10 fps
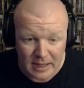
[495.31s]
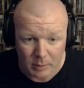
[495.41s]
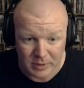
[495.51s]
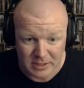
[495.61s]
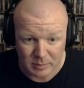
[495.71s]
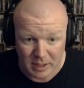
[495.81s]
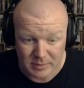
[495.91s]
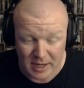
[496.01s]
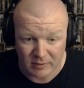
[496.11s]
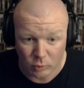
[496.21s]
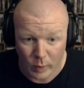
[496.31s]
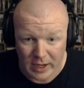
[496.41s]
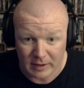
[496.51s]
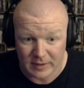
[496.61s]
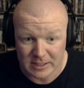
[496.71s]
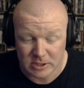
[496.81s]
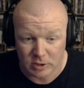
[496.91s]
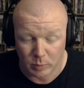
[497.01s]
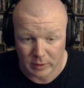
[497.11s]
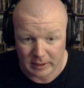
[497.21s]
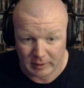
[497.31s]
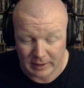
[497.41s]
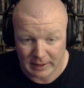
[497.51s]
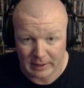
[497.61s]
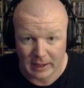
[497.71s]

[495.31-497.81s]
but sometimes I have to wait in this stupid little